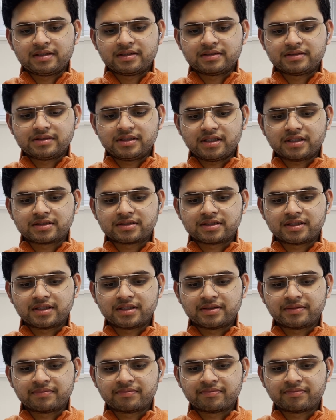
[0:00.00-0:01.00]
Next,
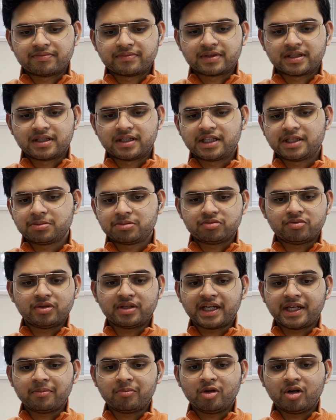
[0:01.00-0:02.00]
tips for
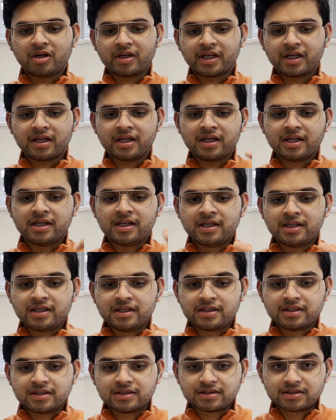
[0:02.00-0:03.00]
time blocking.
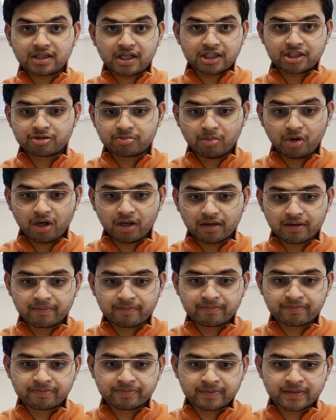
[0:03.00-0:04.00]
Start small.
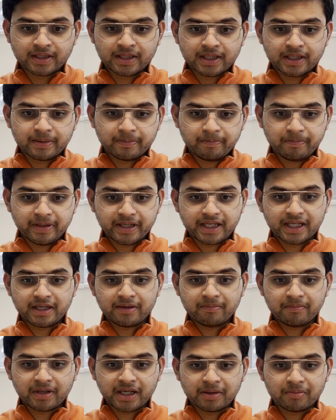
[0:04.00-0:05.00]
Begin
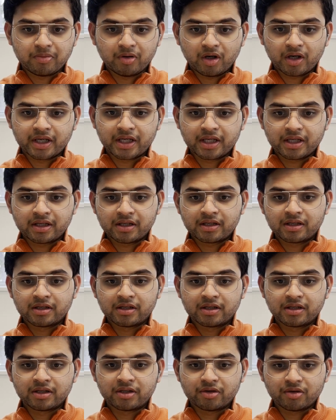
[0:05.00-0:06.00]
by blocking
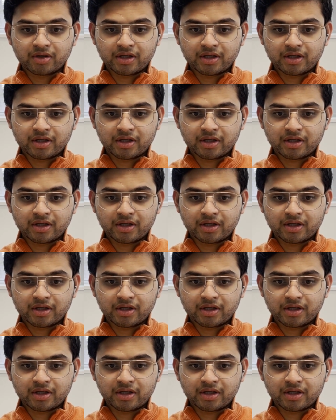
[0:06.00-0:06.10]
your